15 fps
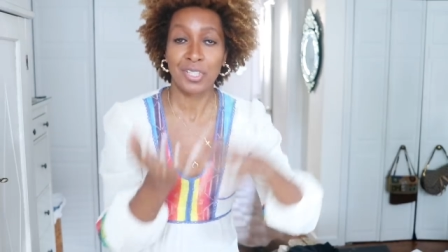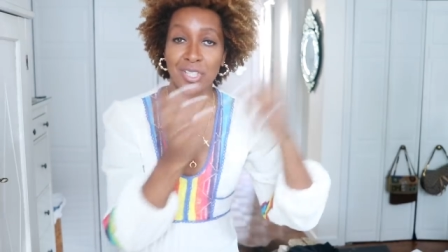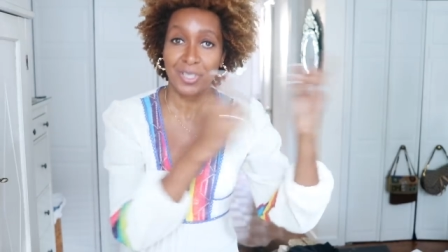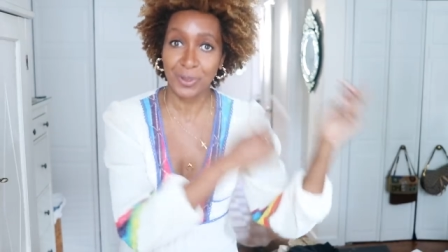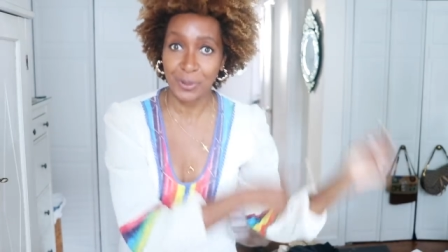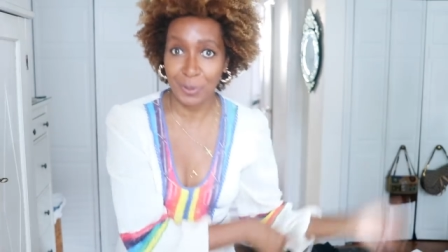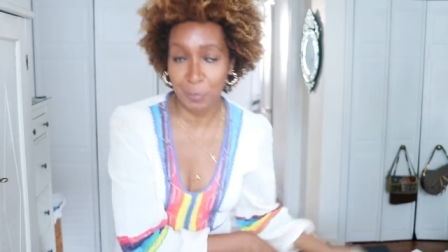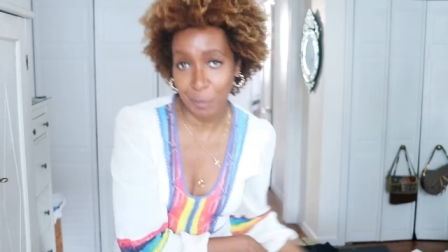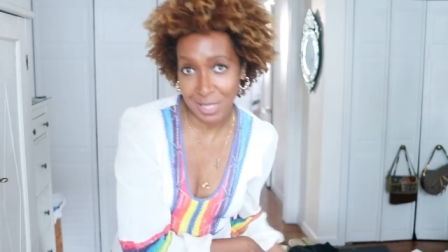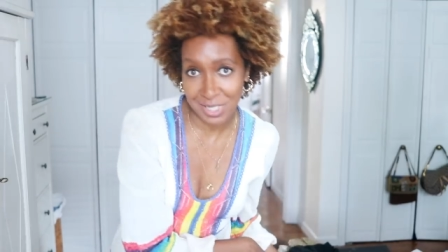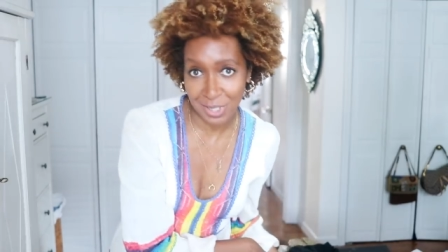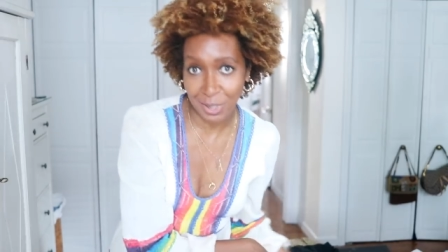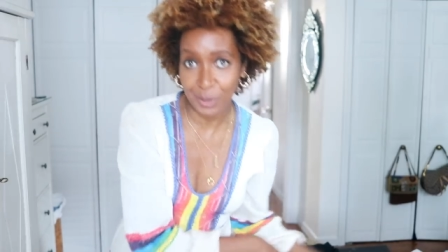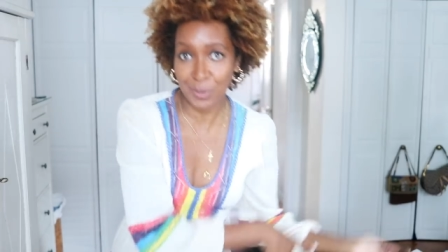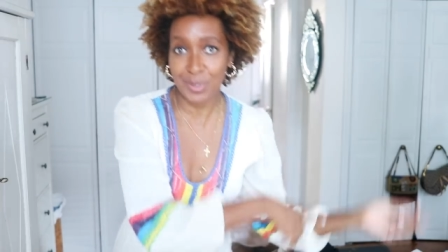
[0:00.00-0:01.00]
She's on the
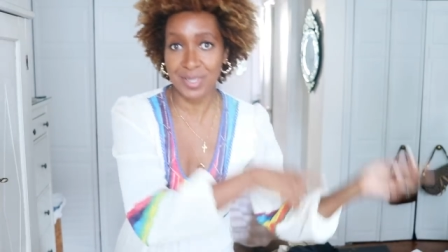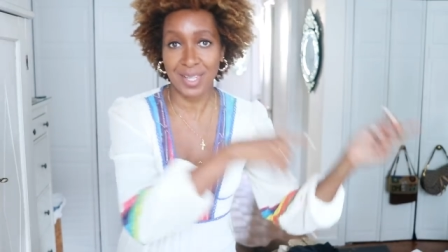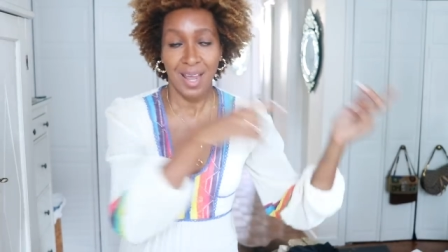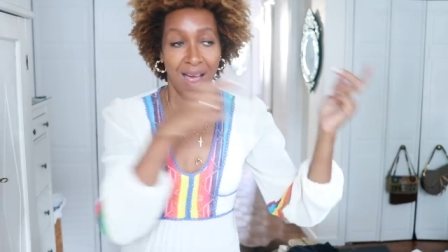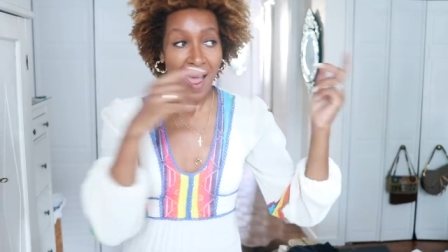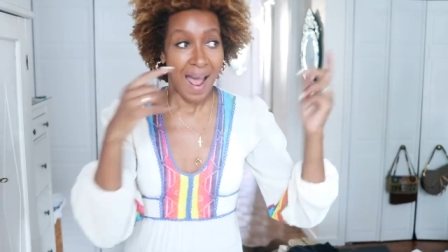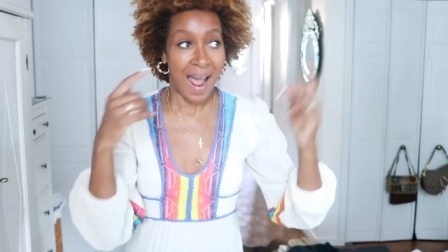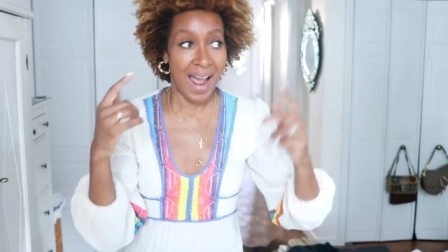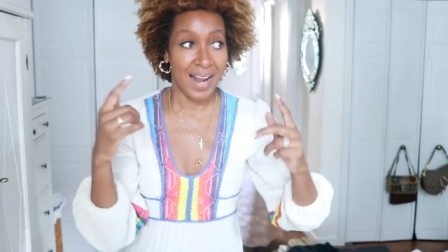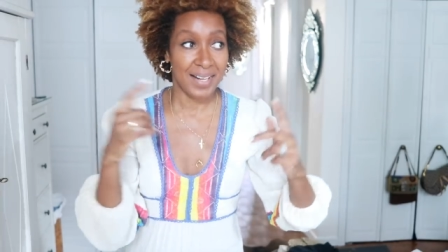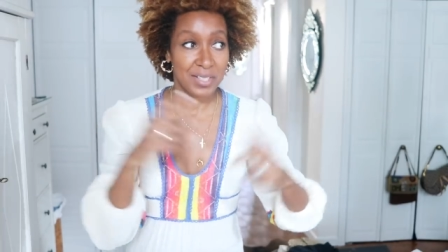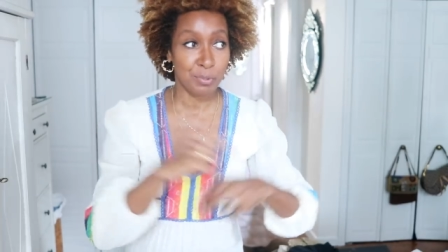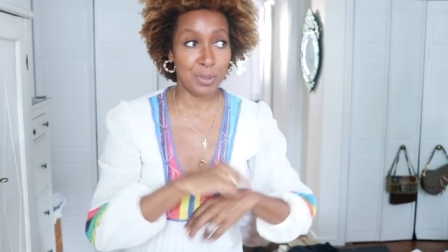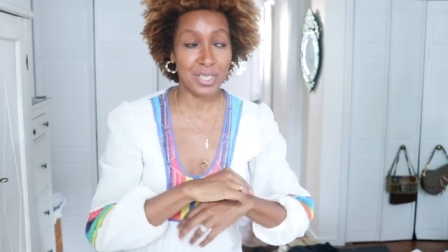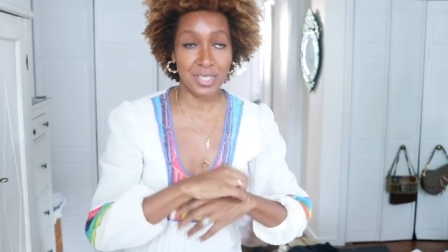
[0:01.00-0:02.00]
West Coast,
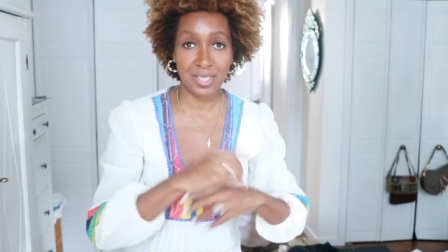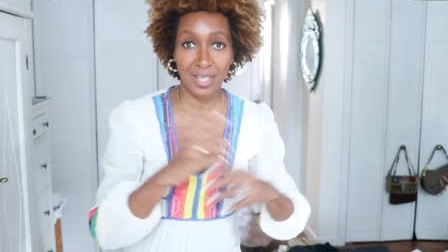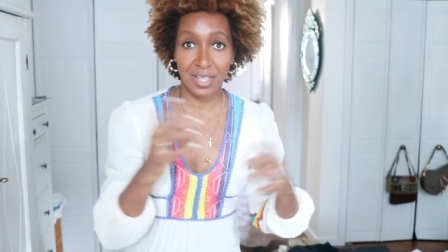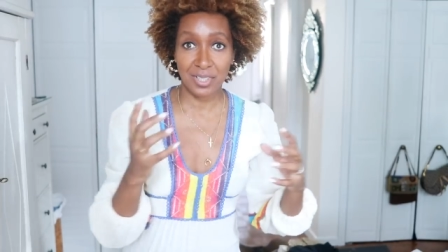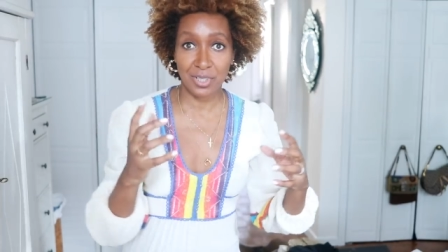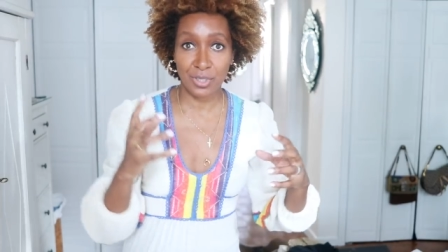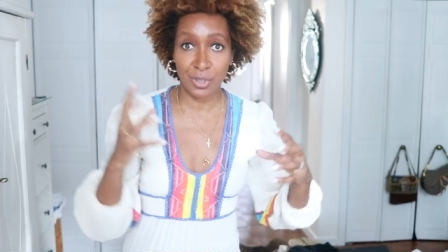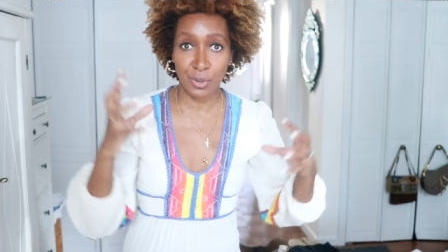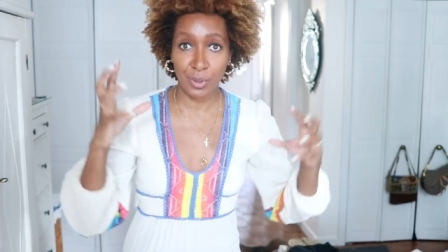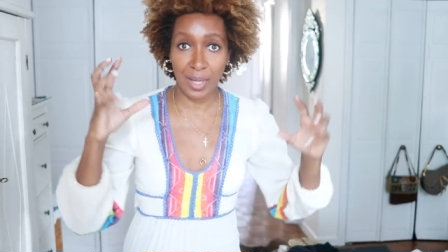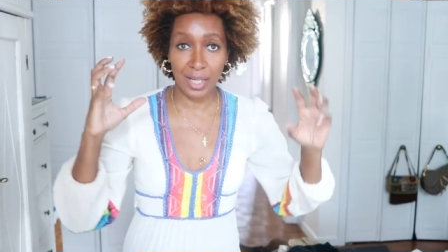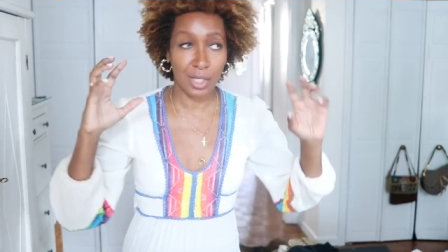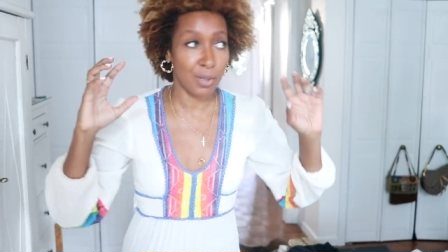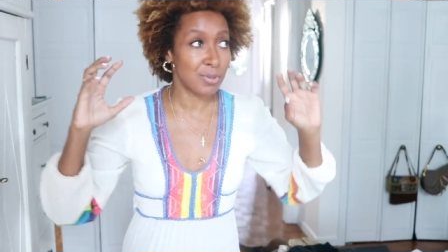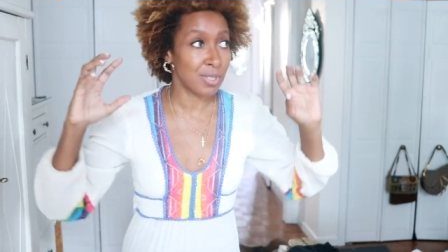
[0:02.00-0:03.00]
and we decided to do
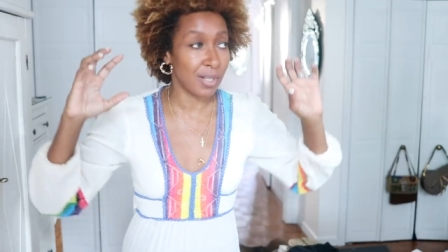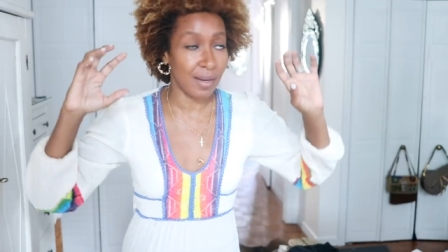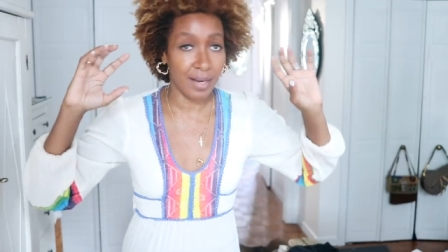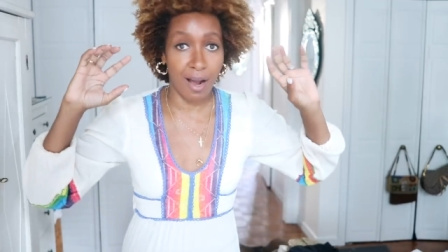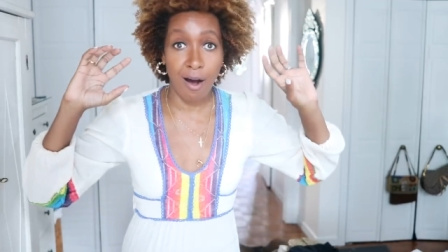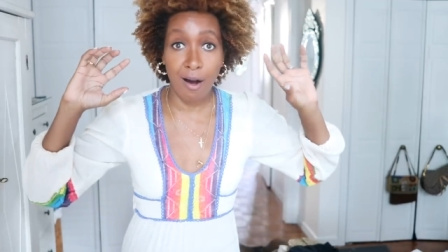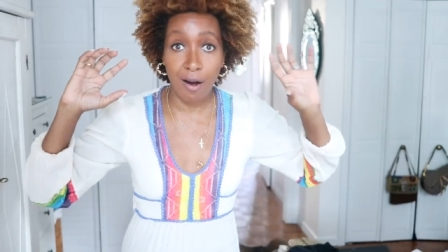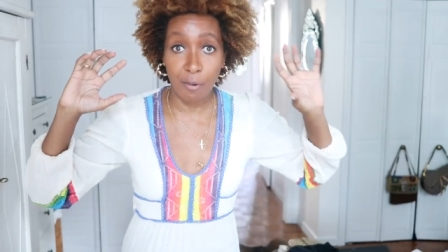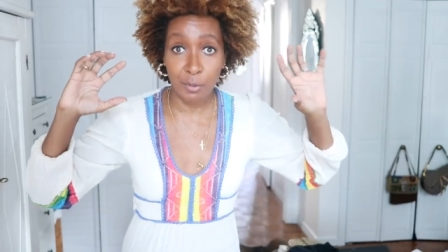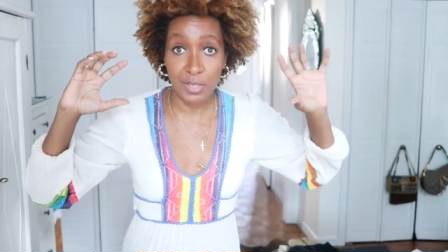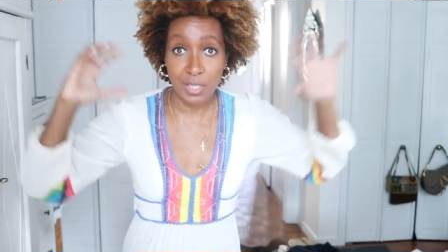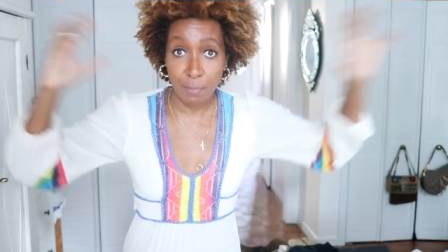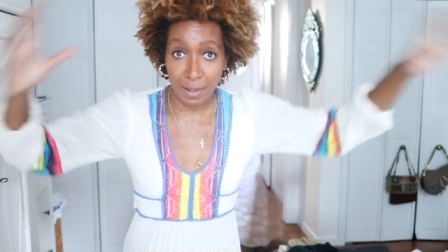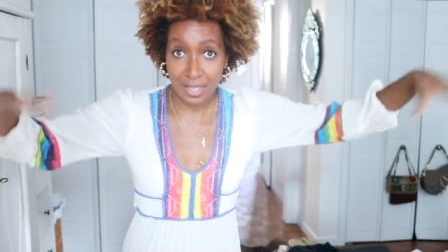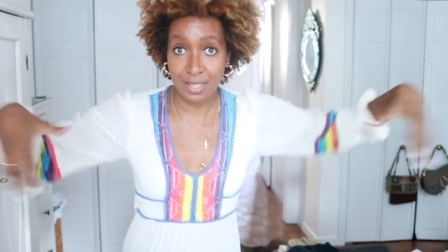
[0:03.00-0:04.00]
like, go to like our
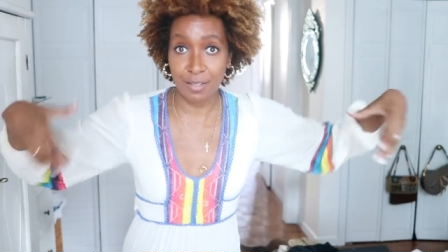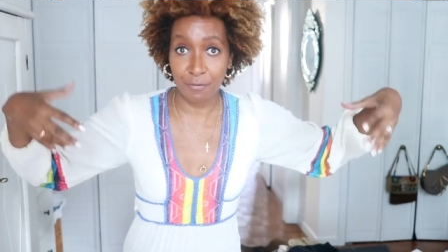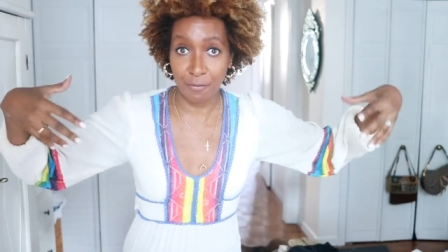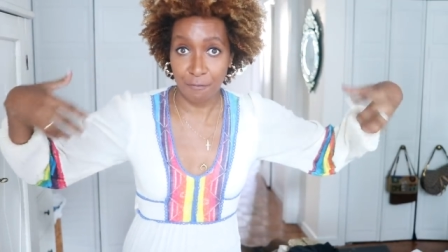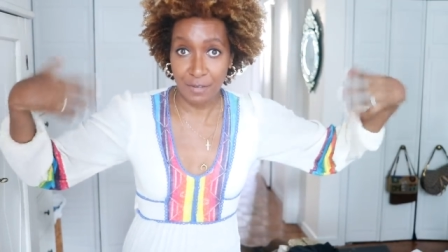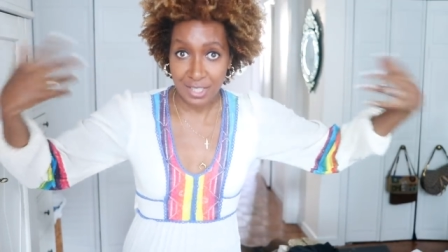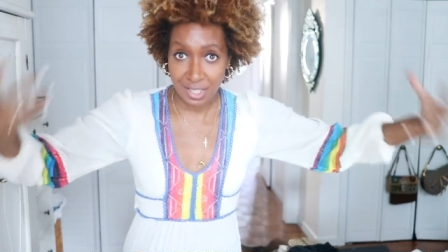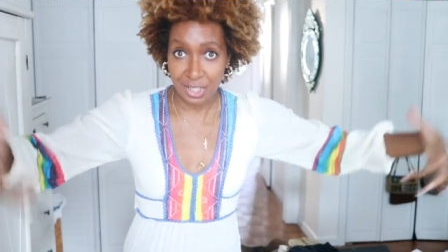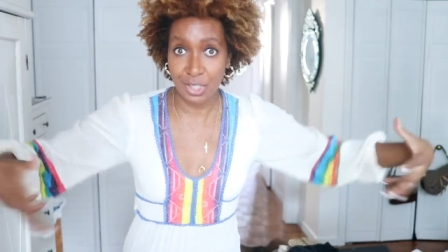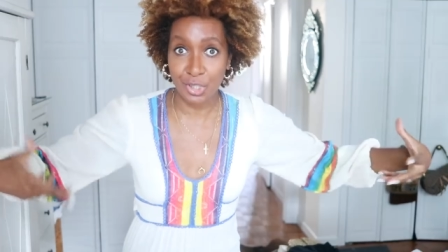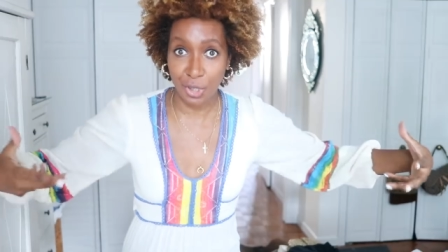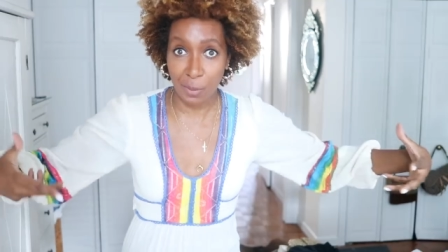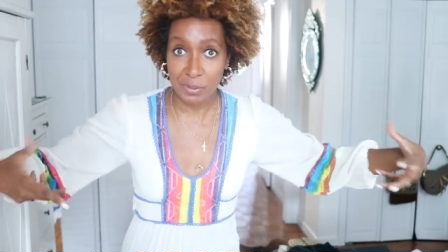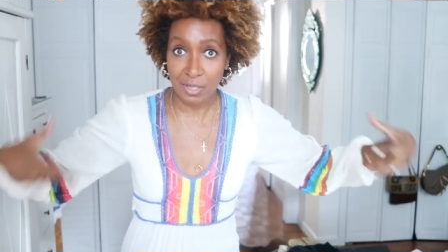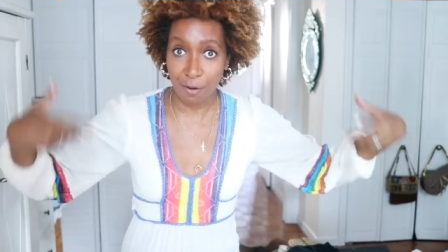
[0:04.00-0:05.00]
respective vintage
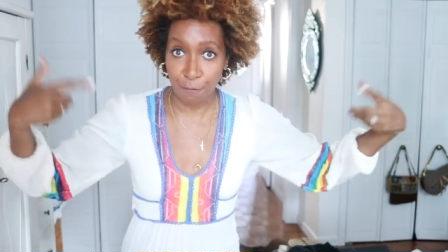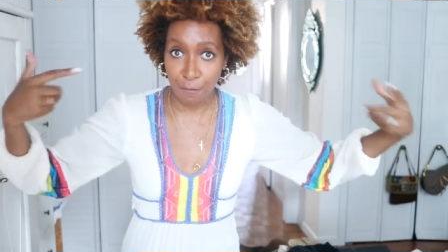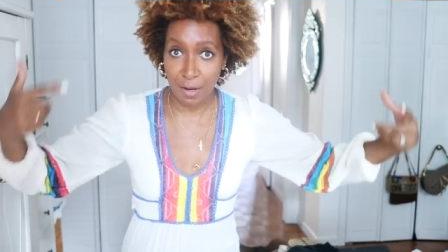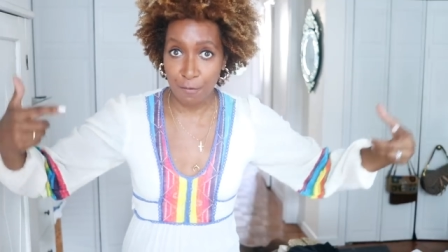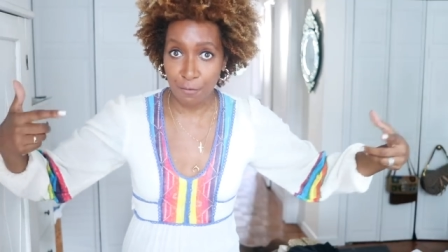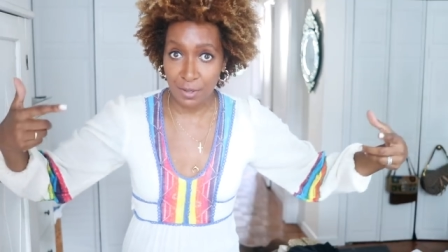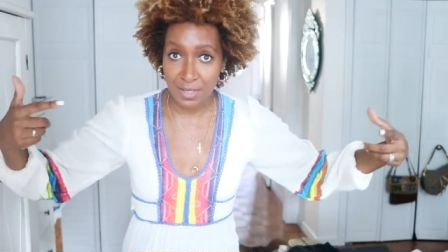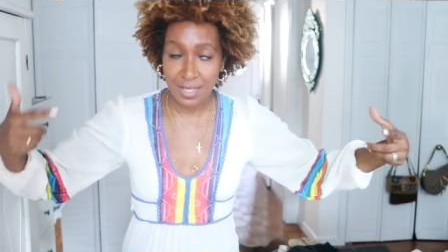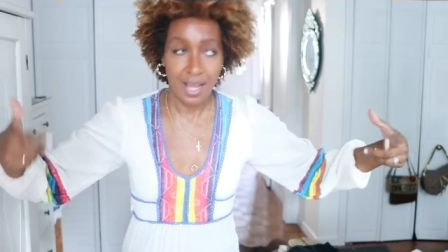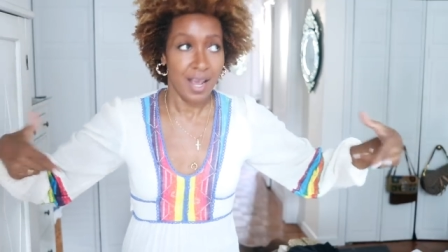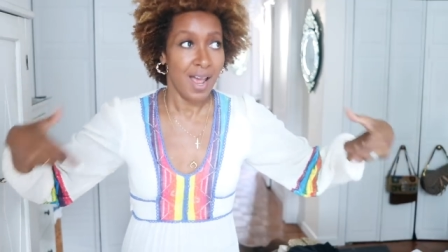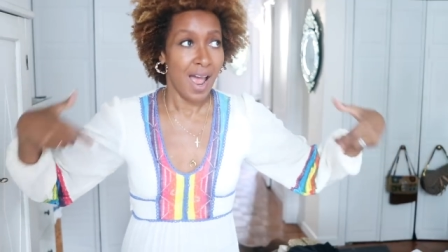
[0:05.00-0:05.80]
shops, our favorites,